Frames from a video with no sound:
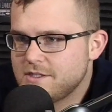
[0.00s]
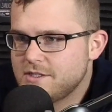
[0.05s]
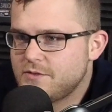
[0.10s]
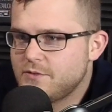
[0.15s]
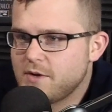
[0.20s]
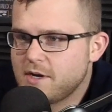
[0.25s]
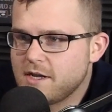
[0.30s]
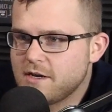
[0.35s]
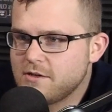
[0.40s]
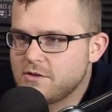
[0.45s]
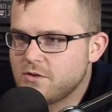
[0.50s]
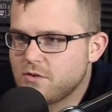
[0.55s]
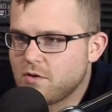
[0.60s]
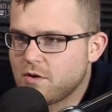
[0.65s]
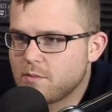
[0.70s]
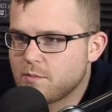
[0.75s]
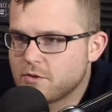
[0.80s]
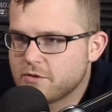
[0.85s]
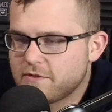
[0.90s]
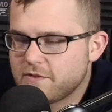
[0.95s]
He's freaking
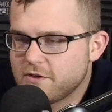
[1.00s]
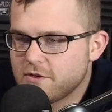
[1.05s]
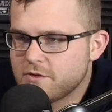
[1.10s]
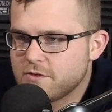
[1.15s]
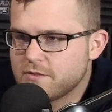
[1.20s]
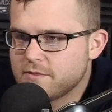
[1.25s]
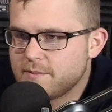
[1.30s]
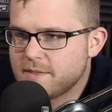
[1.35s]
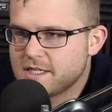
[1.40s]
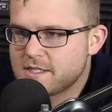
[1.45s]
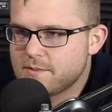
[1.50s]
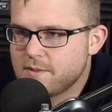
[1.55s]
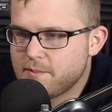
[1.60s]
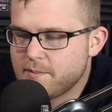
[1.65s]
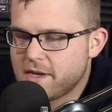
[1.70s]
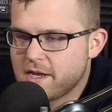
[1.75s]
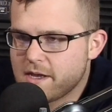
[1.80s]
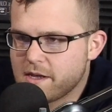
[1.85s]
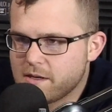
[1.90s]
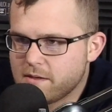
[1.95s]
adorable too. Makes me
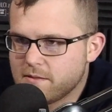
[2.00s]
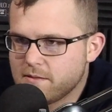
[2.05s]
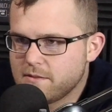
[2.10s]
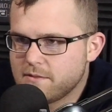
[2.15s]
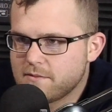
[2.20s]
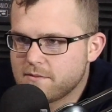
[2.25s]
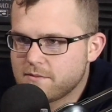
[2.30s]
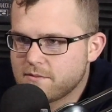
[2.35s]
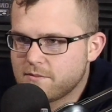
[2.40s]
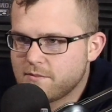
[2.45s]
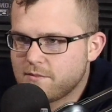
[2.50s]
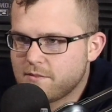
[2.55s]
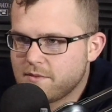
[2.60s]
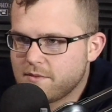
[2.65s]
mad. Yeah, how do?